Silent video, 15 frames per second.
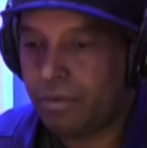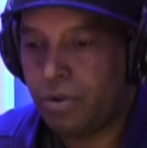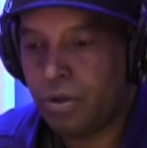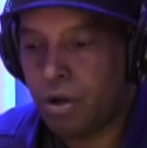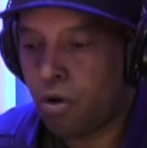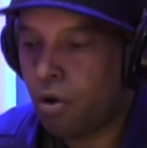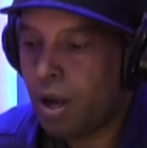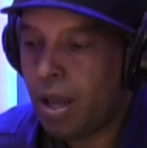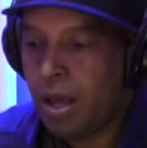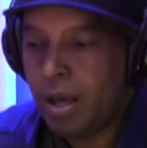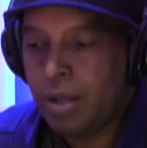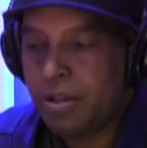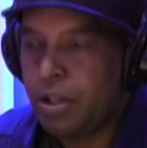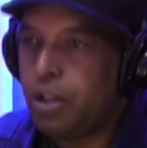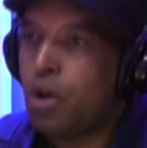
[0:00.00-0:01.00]
You know,
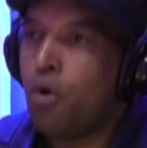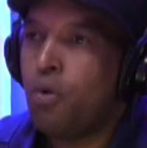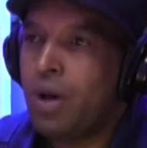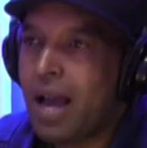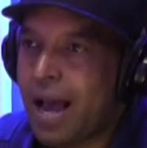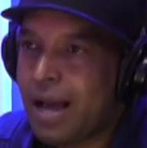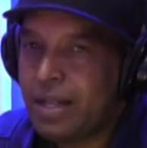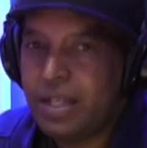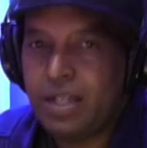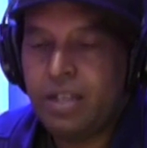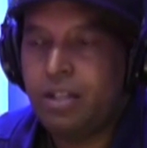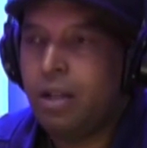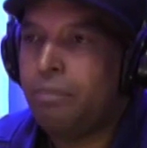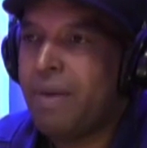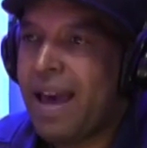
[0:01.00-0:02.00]
the Yo
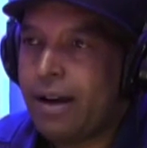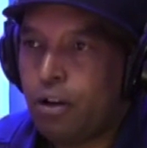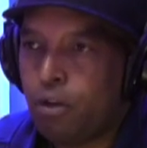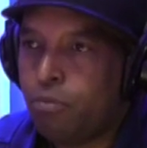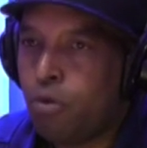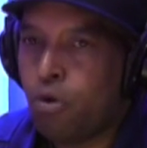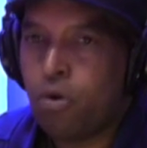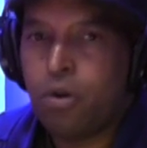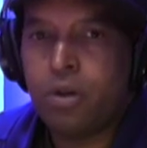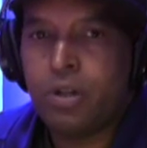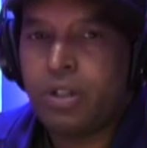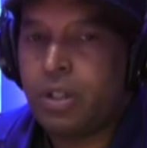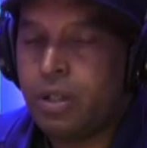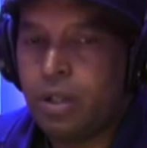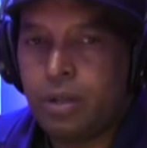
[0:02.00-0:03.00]
Gotti's, the
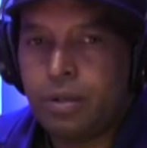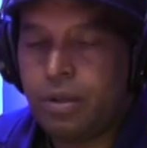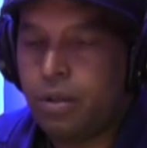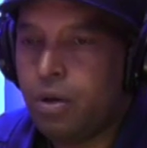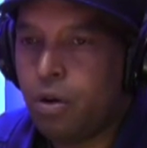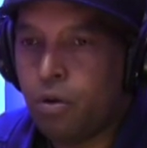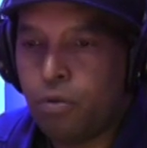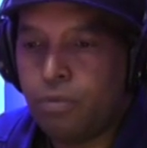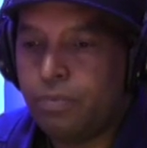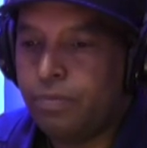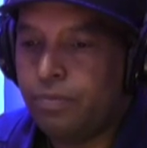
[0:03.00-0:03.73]
Macklemores, and the you know,